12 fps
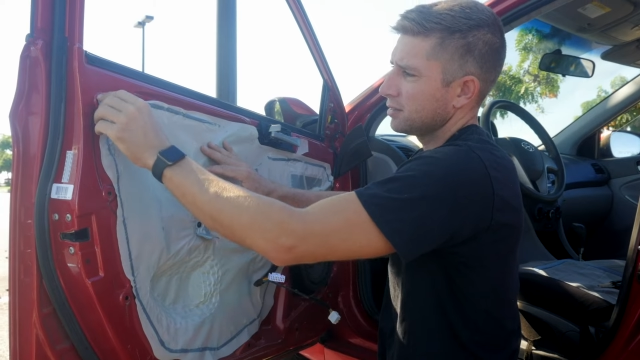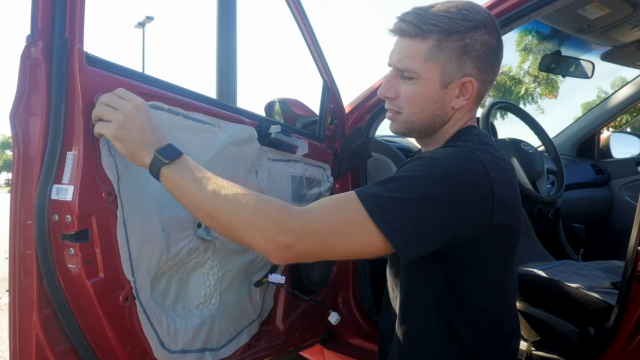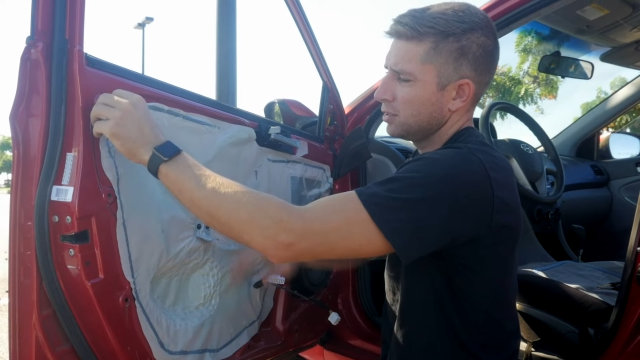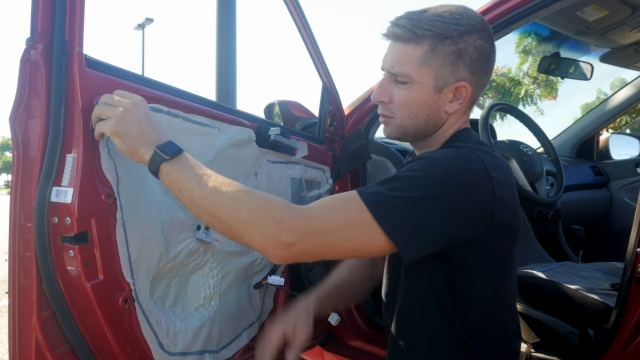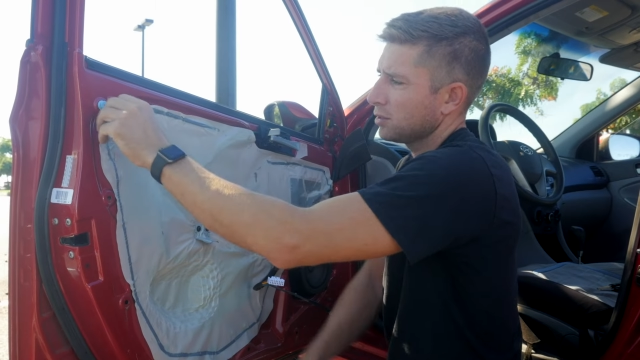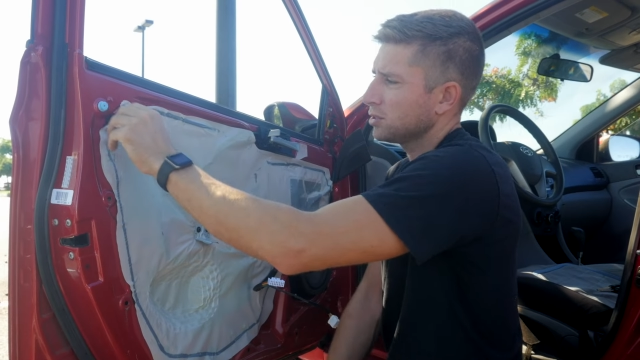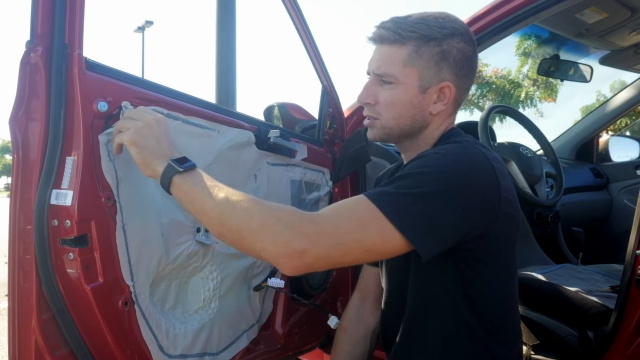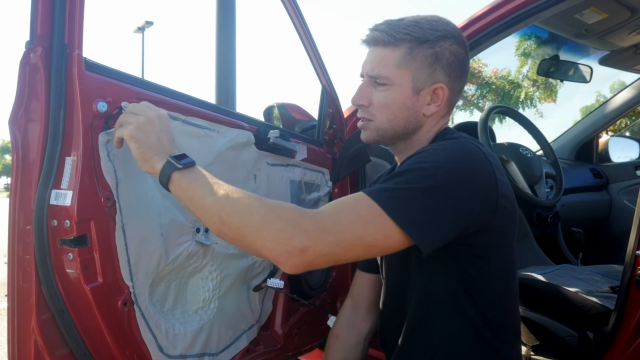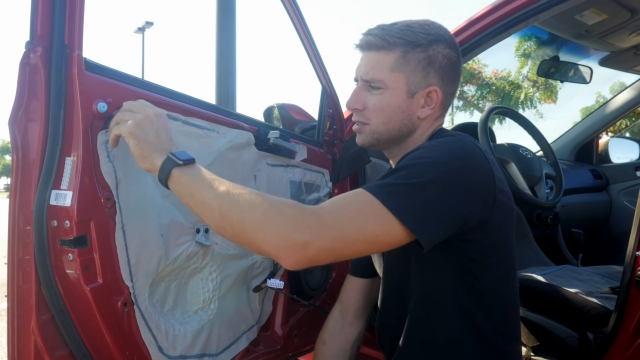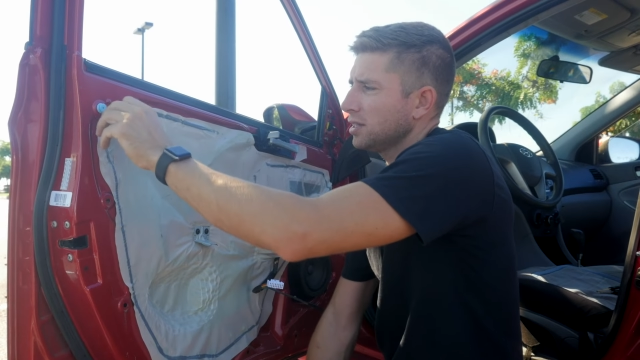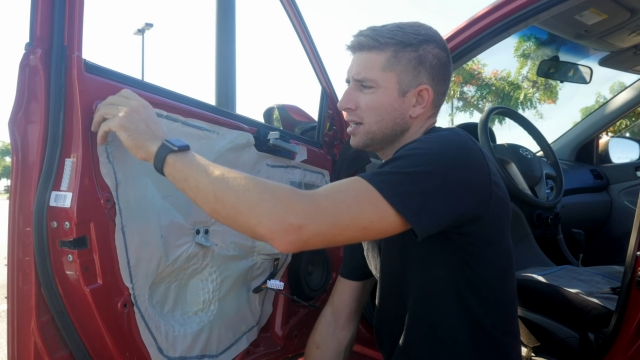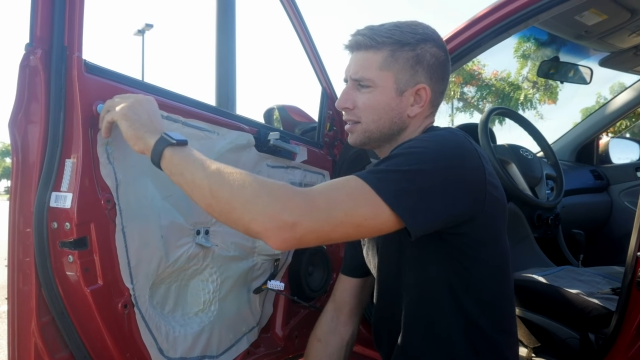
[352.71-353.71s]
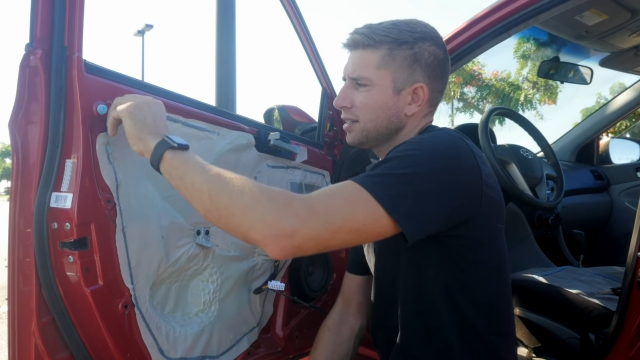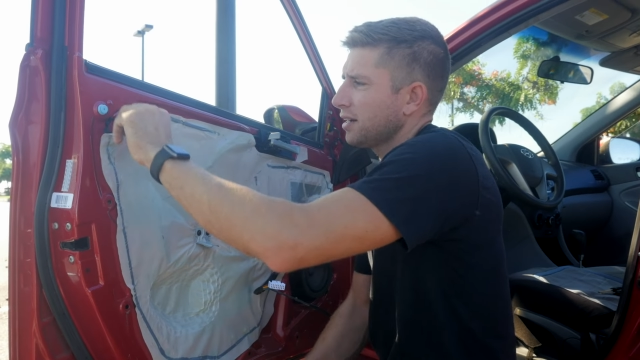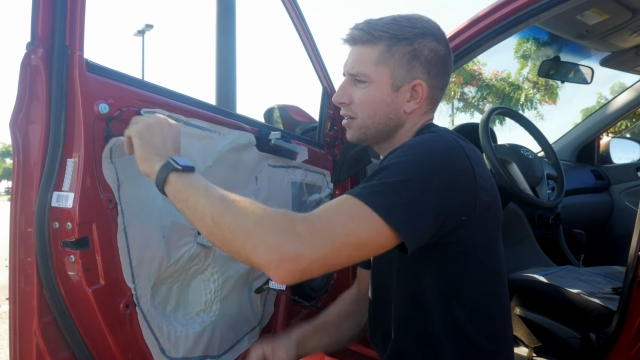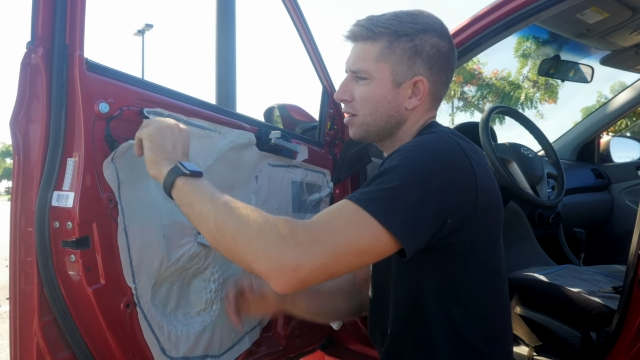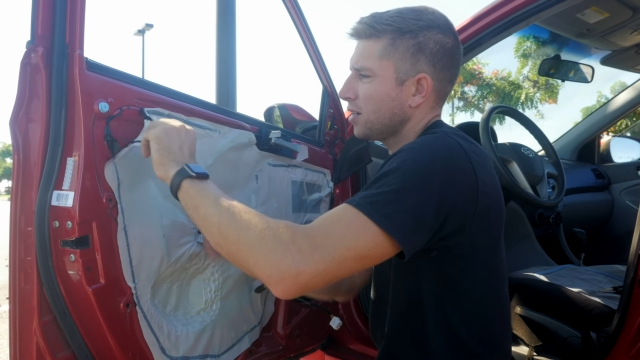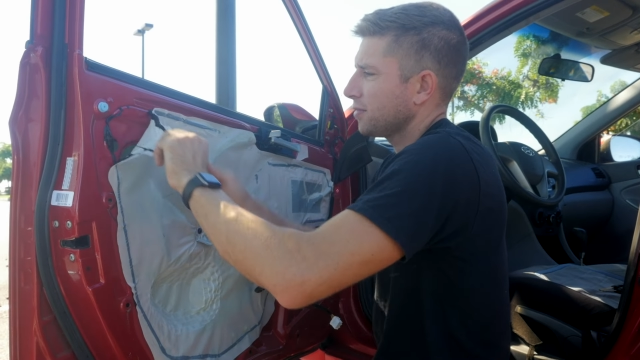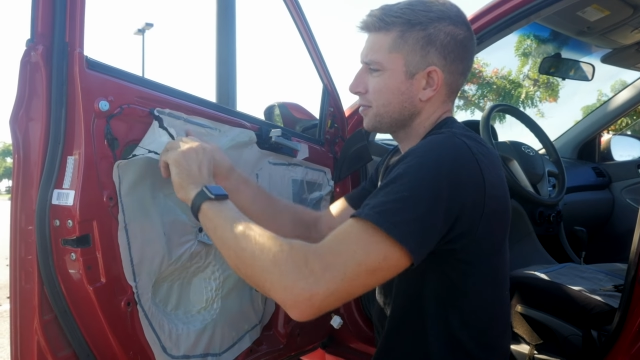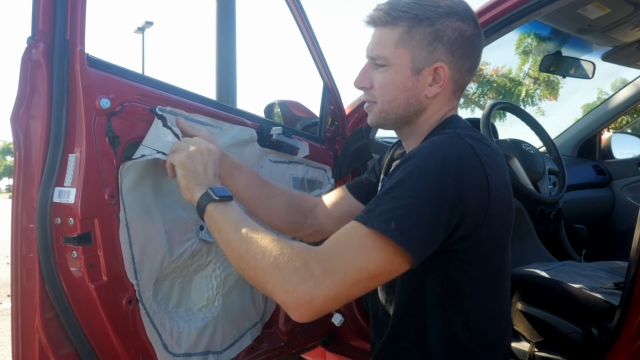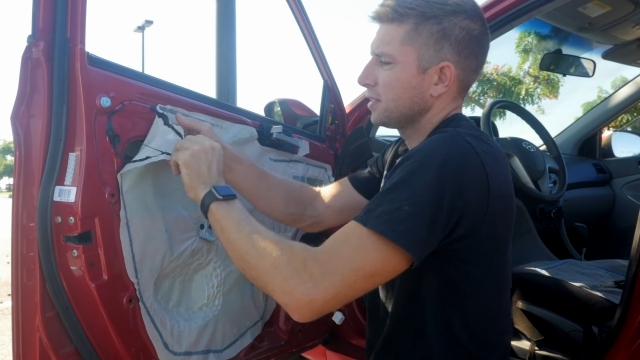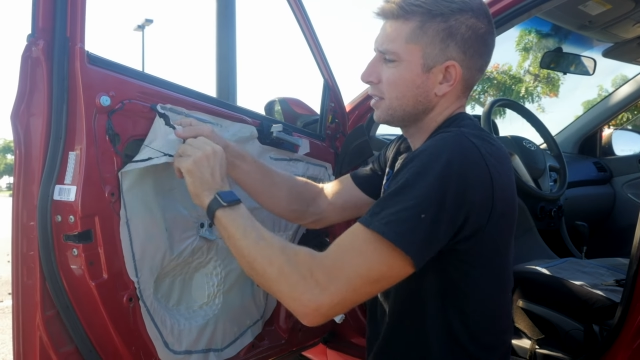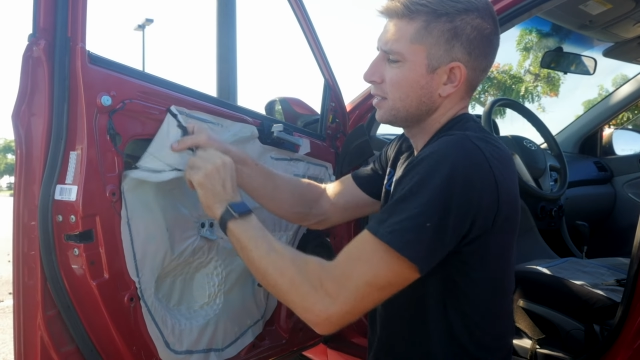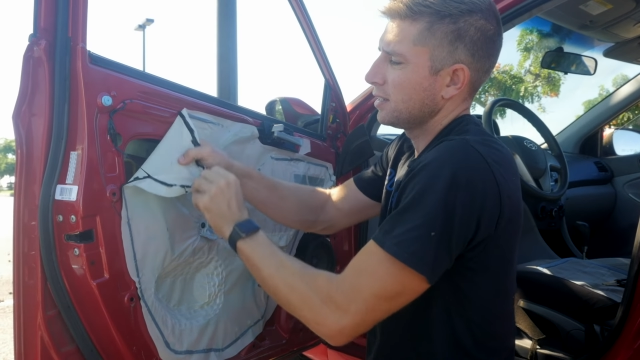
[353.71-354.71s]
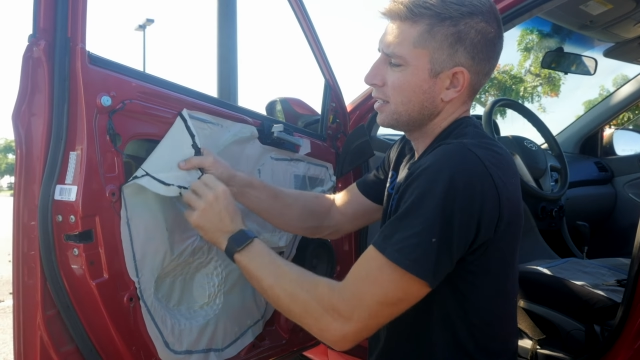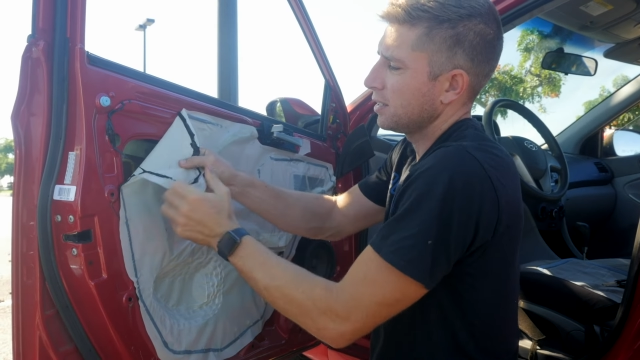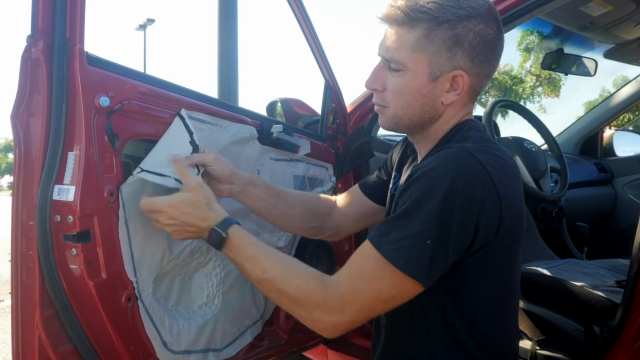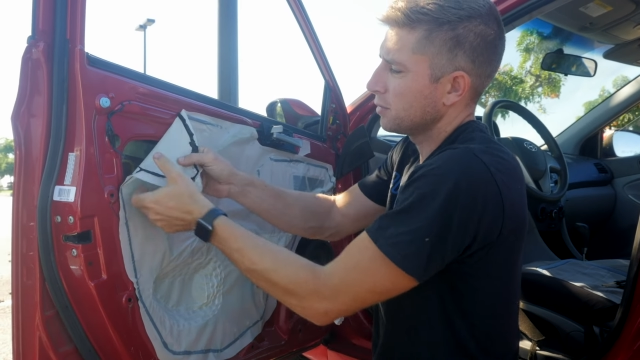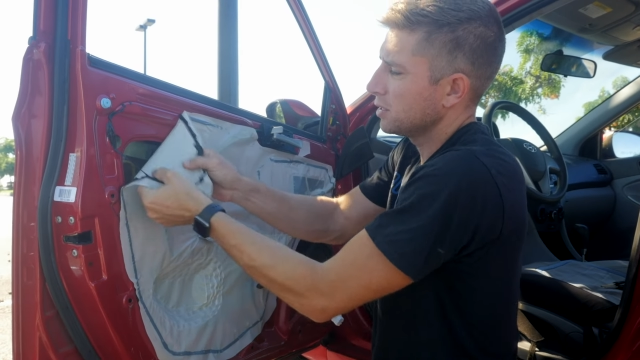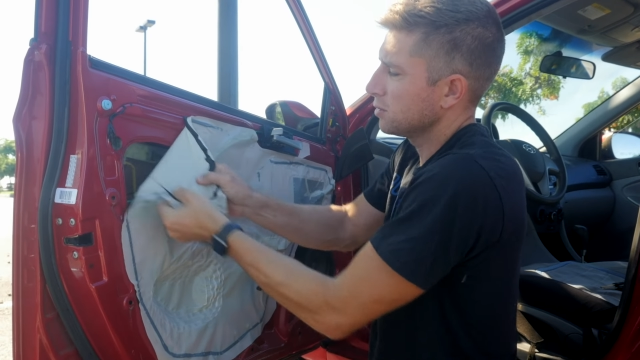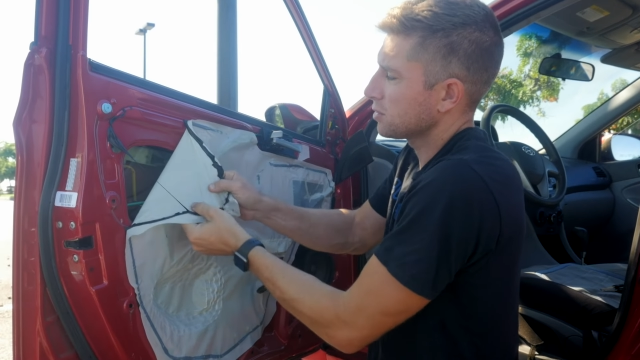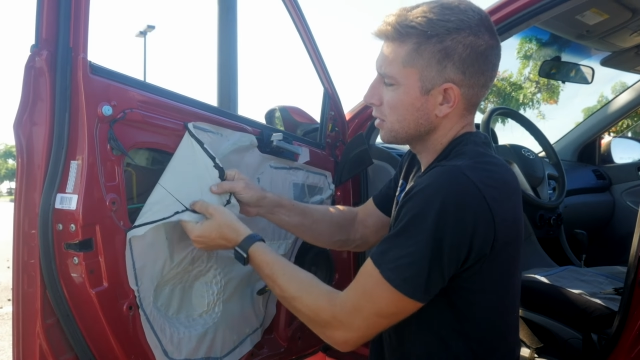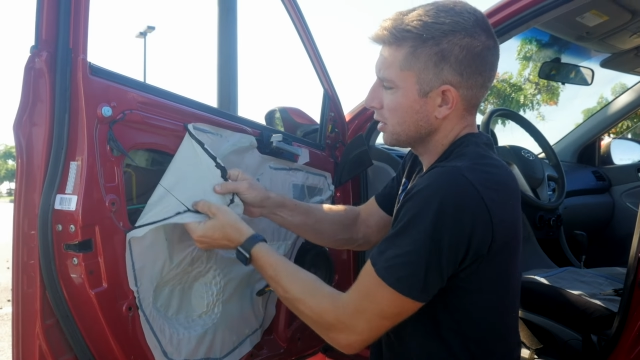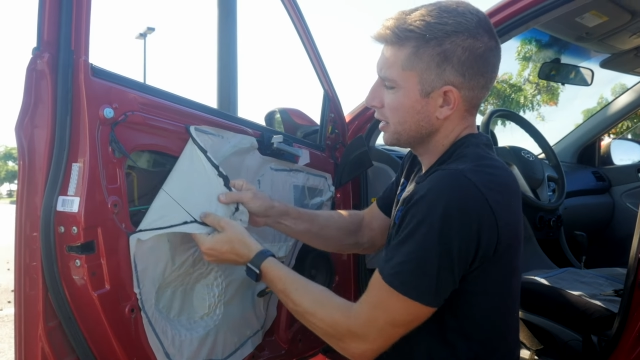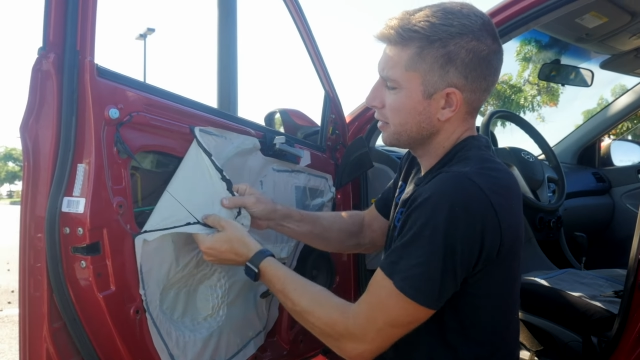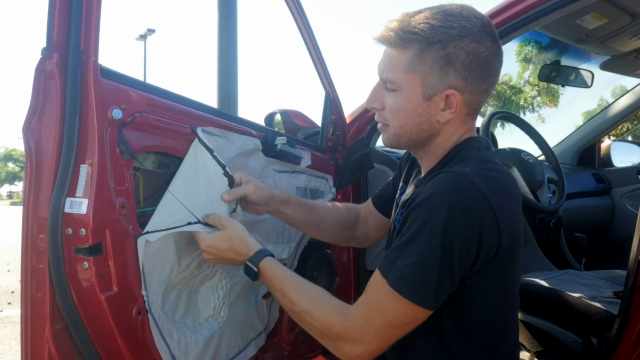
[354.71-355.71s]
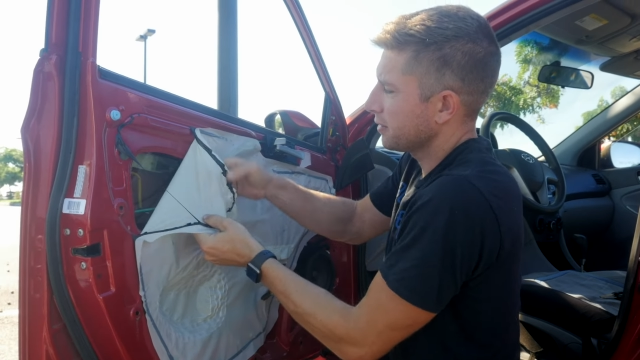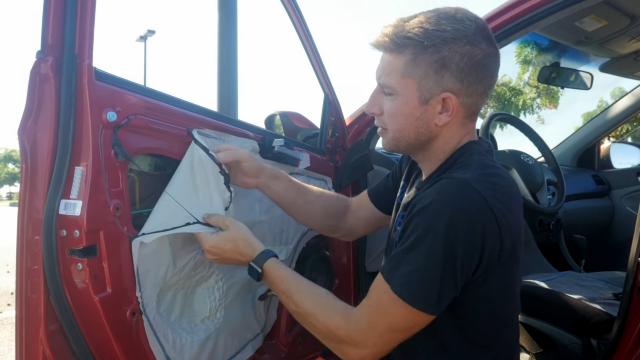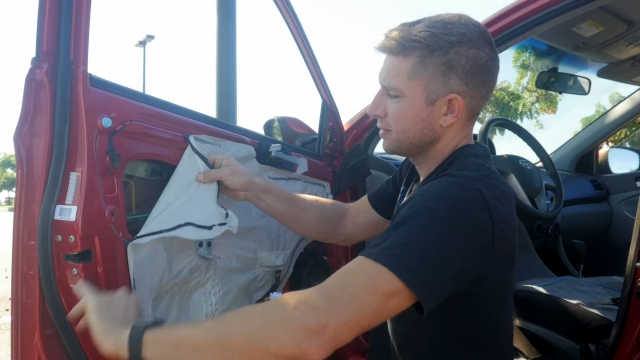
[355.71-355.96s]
you can just yank that off and reuse it later.